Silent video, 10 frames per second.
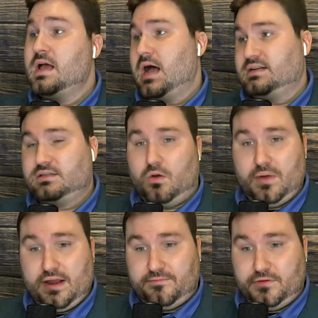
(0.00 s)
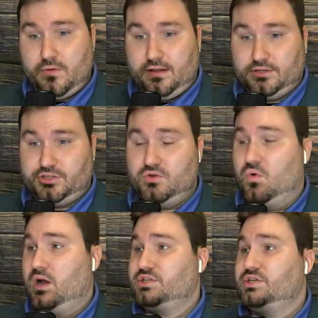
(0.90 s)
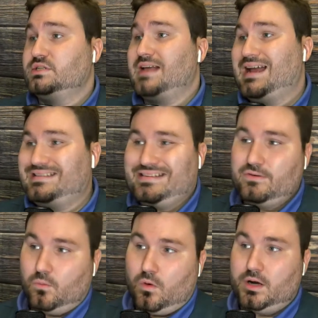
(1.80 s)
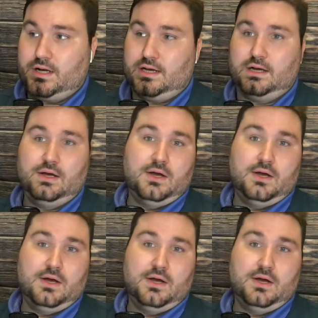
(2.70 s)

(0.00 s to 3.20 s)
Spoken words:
I saw we had a few LSU questions. I didn't want to,